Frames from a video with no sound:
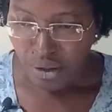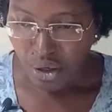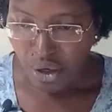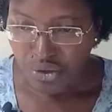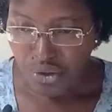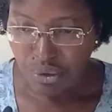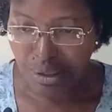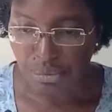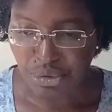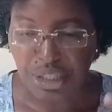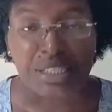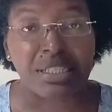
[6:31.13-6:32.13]
Also,
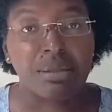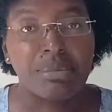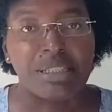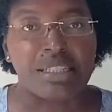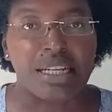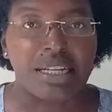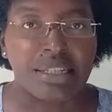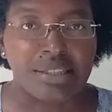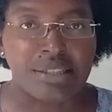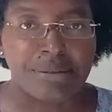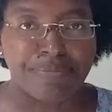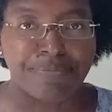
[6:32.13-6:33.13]
embracing mistakes.